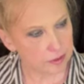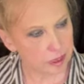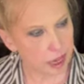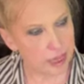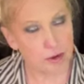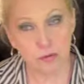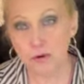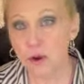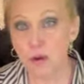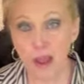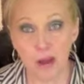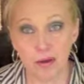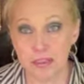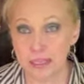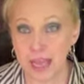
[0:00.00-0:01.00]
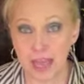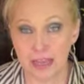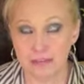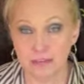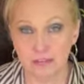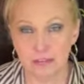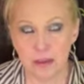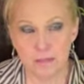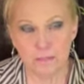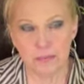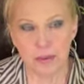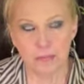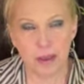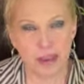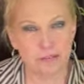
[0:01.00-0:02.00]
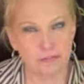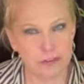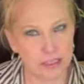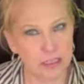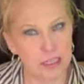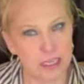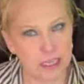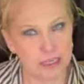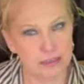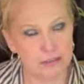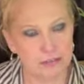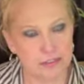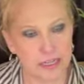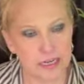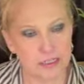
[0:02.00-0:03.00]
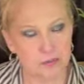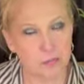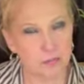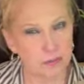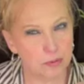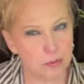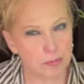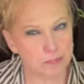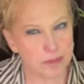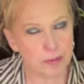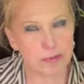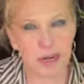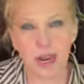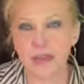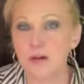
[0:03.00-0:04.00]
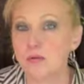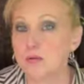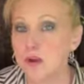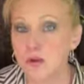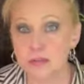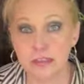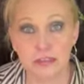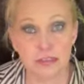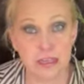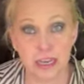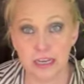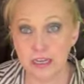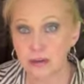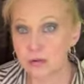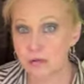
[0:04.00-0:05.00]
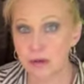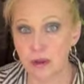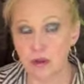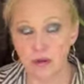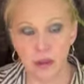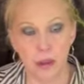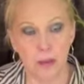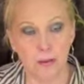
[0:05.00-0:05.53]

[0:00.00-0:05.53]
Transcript: I don't know how it lasts. My feeling is that it's, I mean, I don't know this yet. I don't know.